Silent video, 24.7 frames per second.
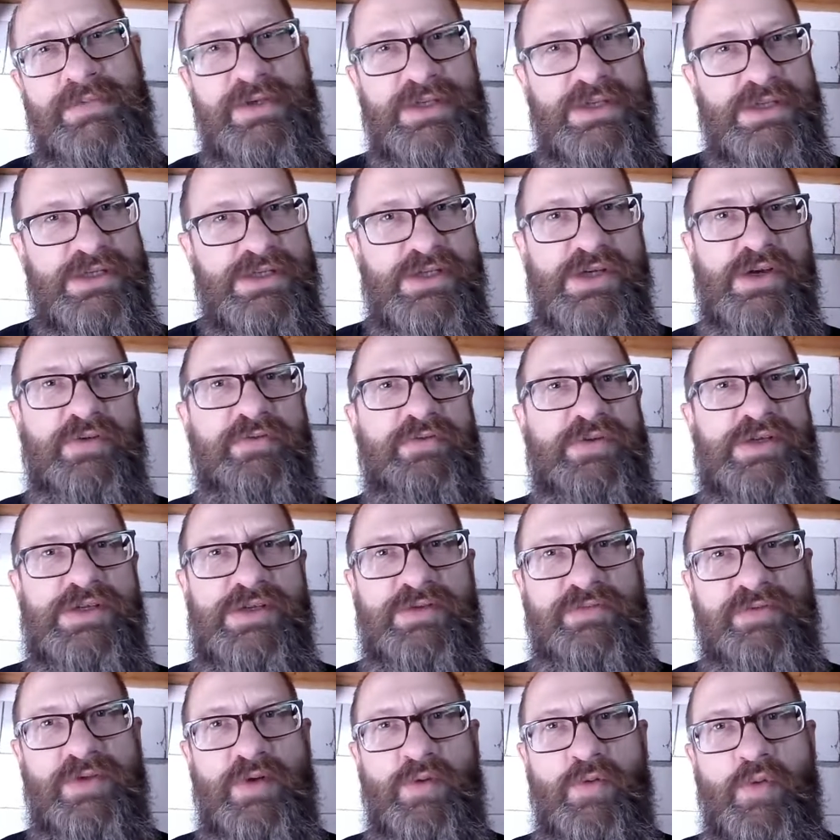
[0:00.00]
it up to the
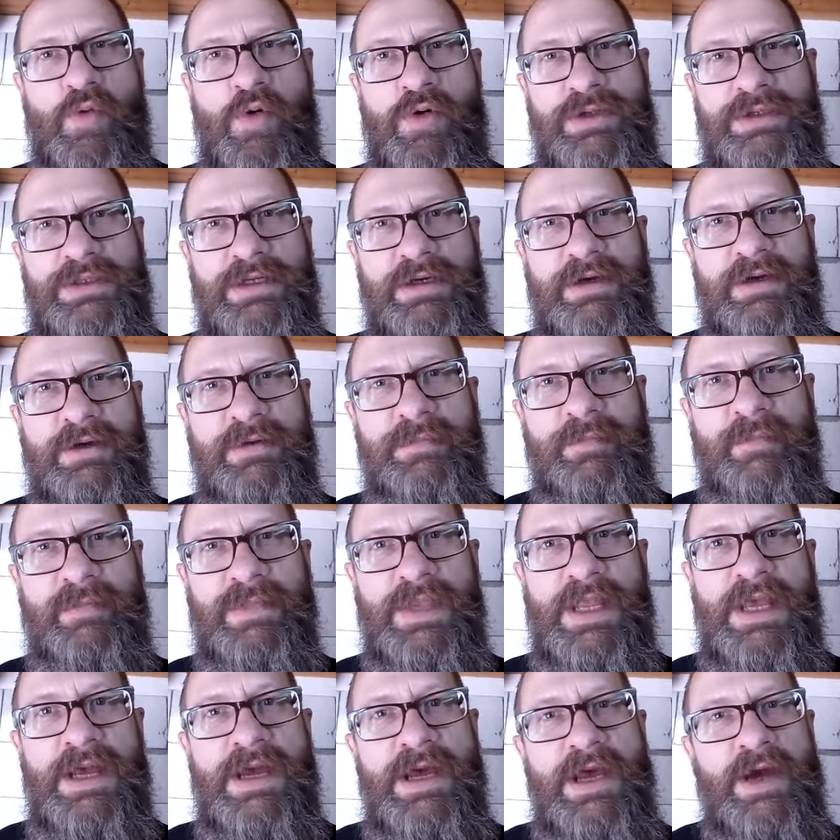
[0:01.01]
surface of the water.
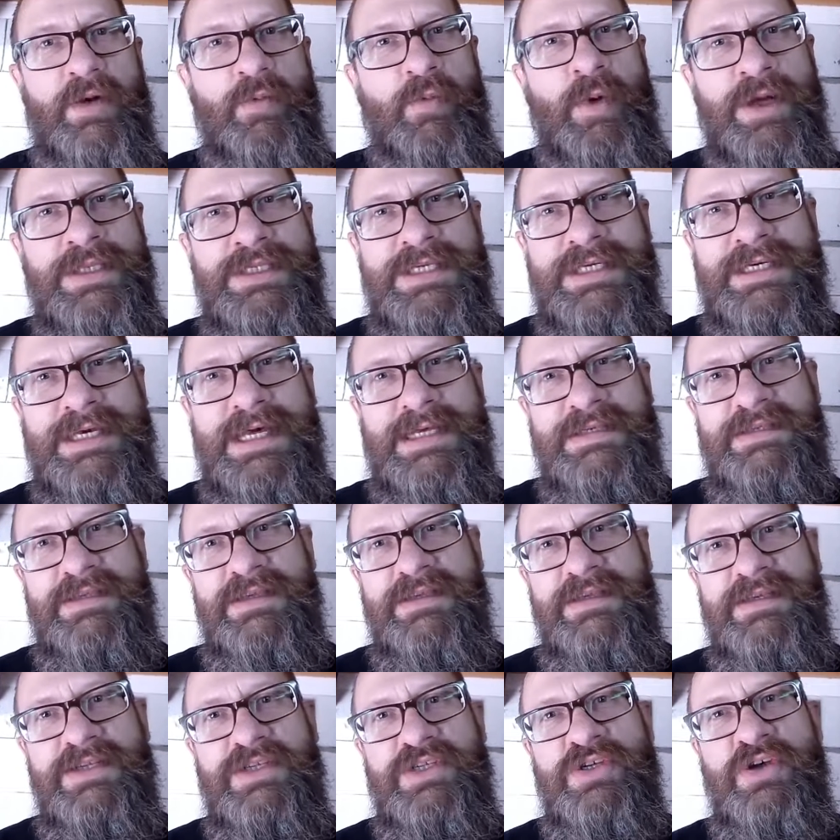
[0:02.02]
Once it gets
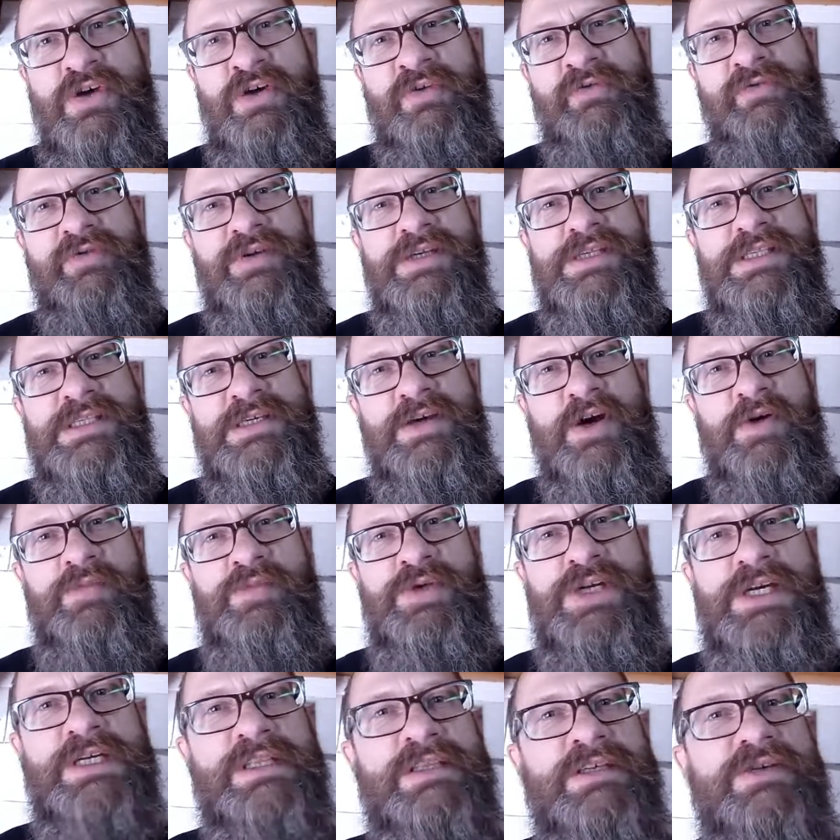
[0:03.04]
to the surface, the
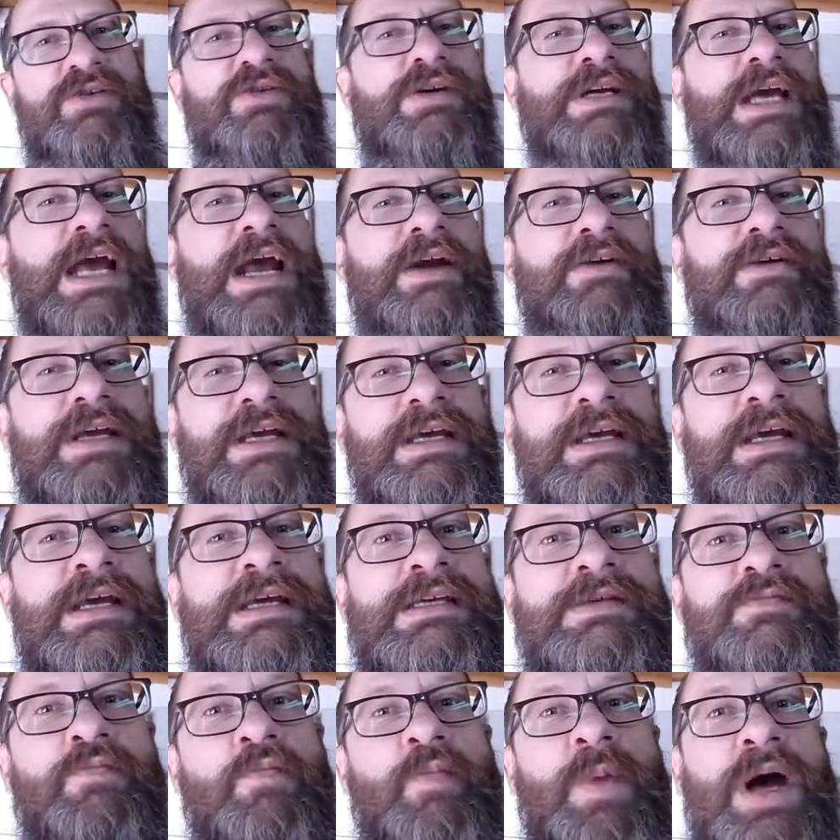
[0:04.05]
object that you're
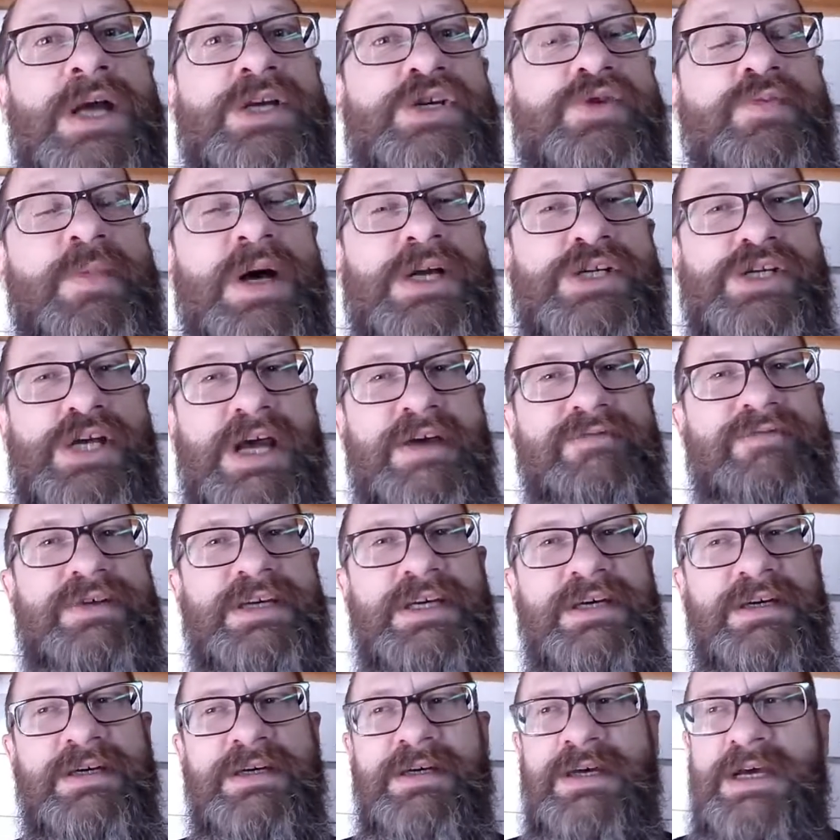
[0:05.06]
carrying is much, much
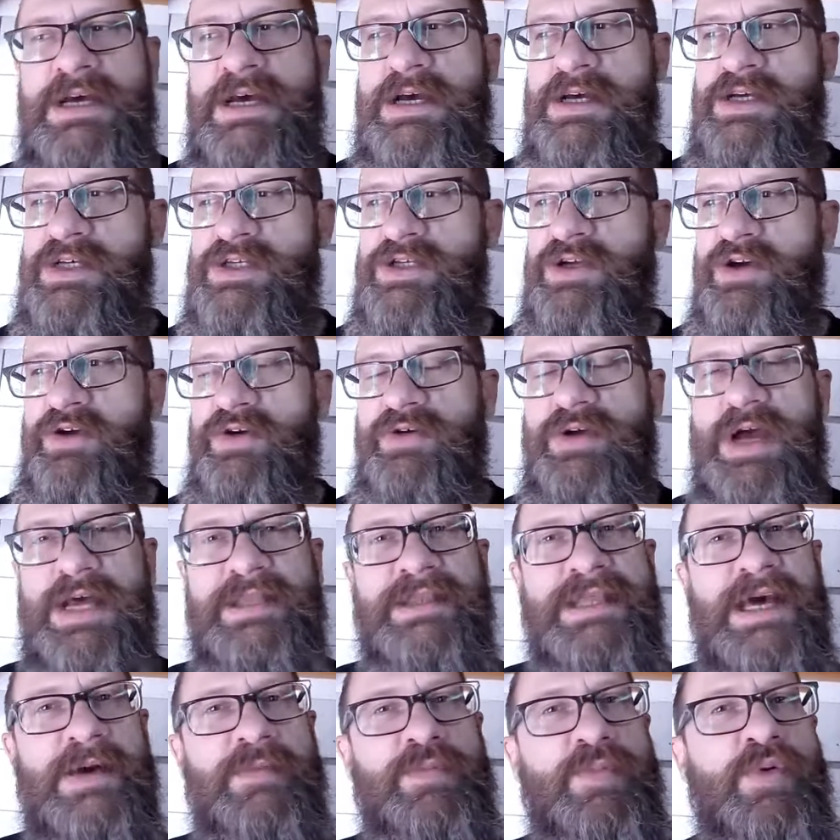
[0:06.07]
heavier. So
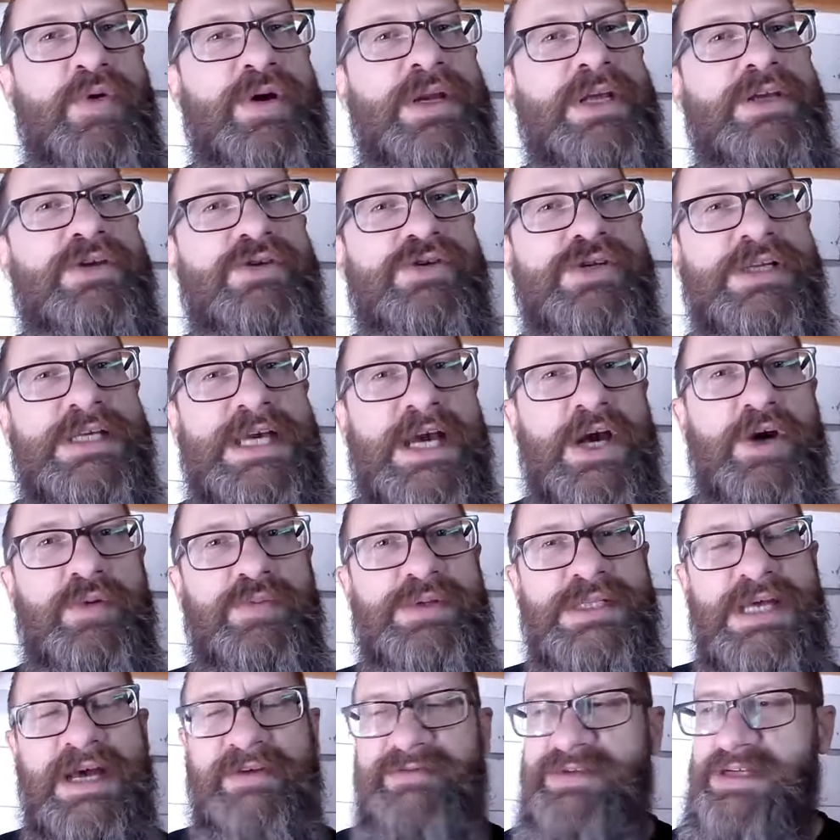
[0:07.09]
at that point it usually
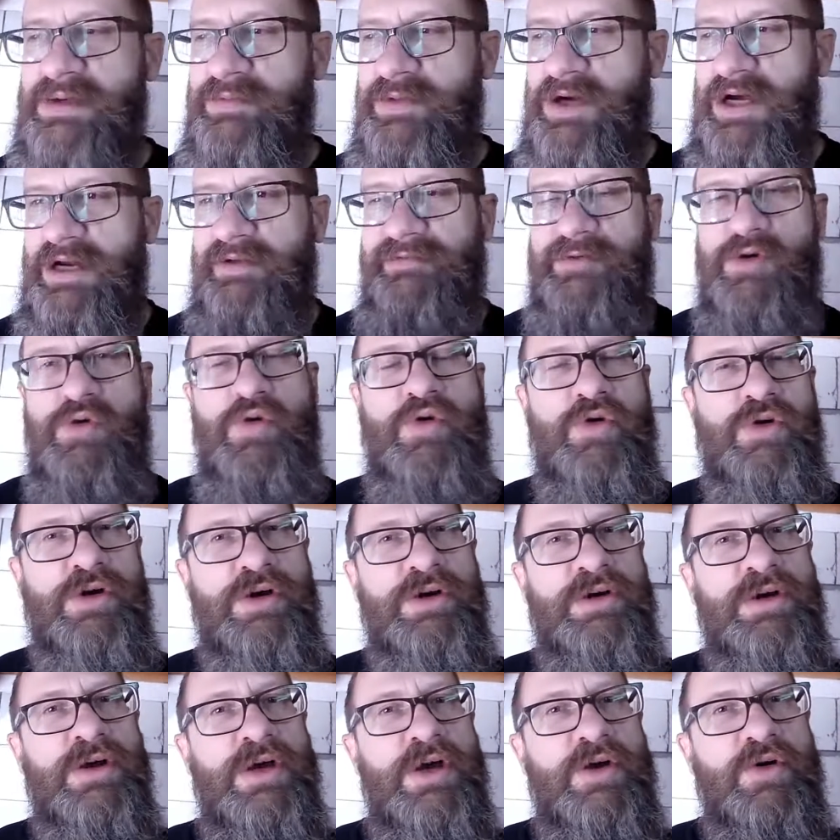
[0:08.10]
helps to have some kind of
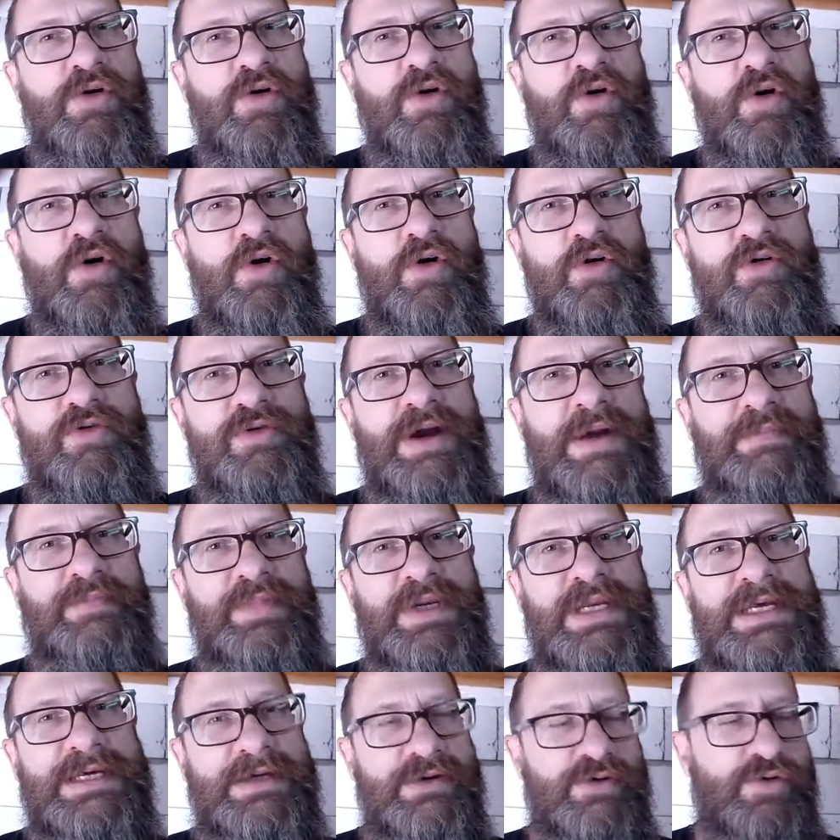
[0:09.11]
hook or
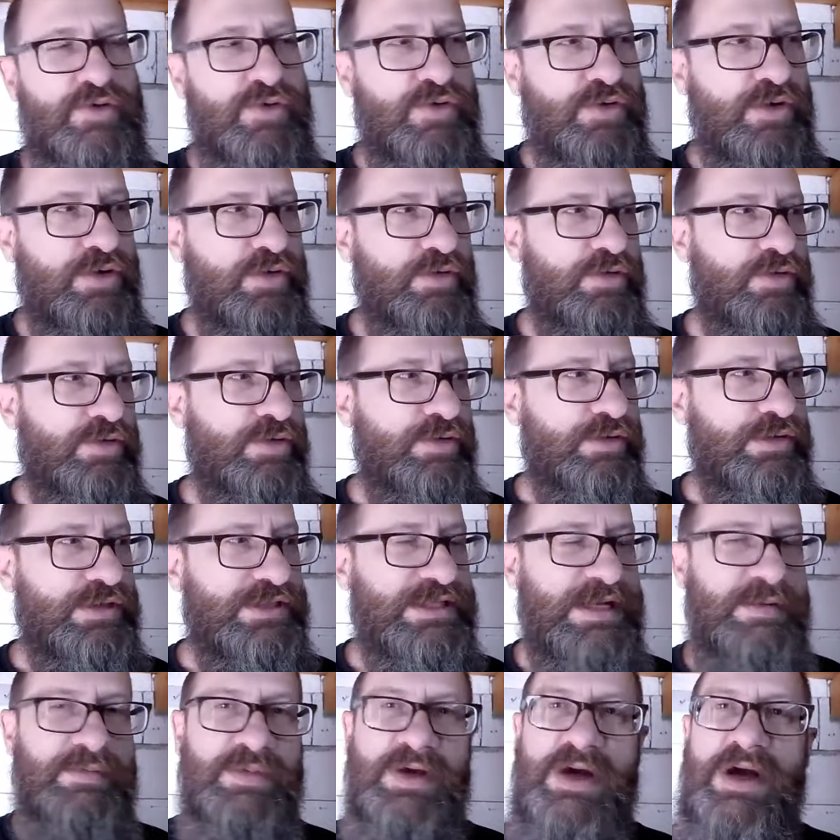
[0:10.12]
grappling hook
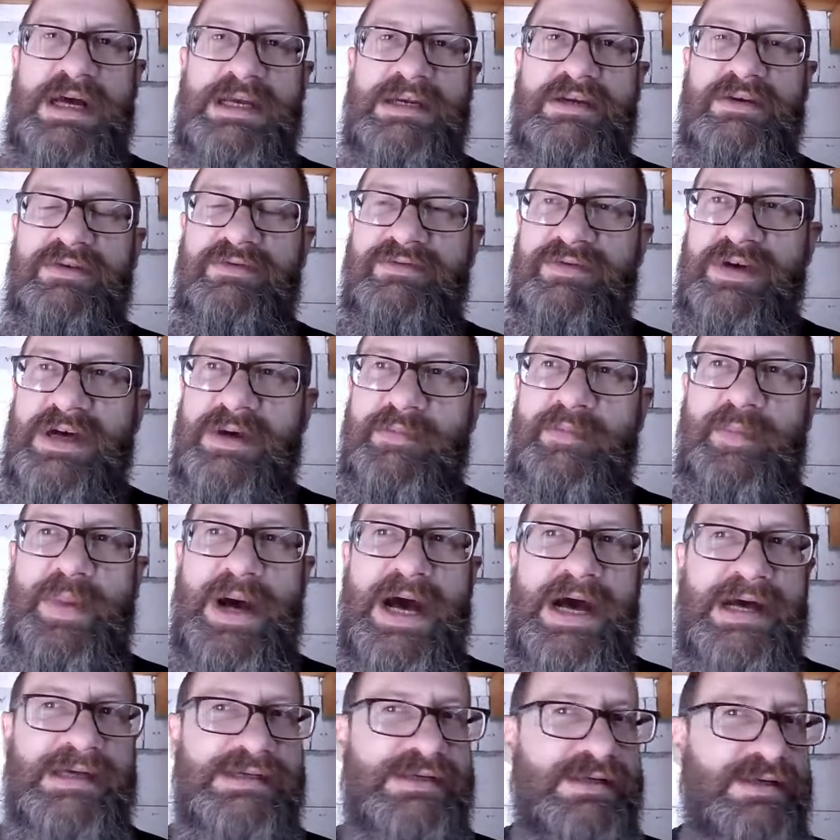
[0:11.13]
or some kind of
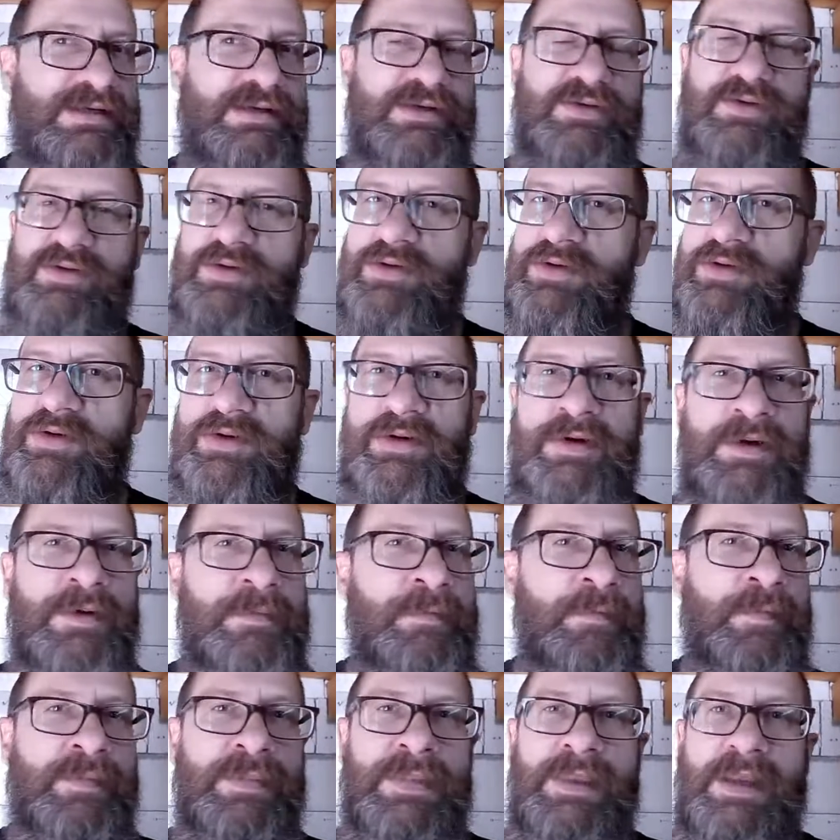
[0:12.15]
basket or
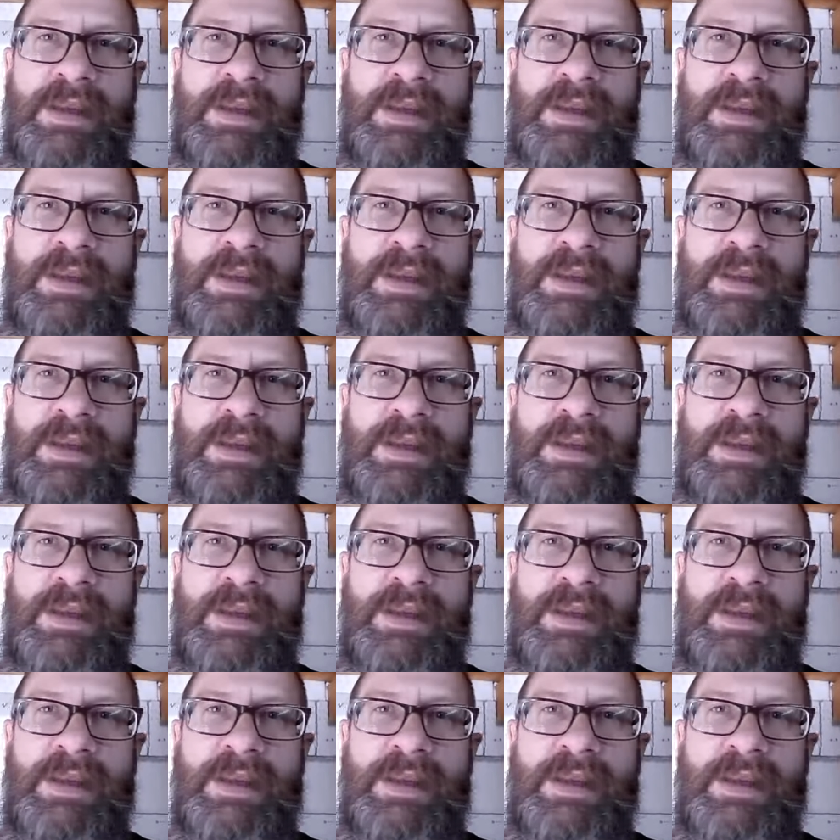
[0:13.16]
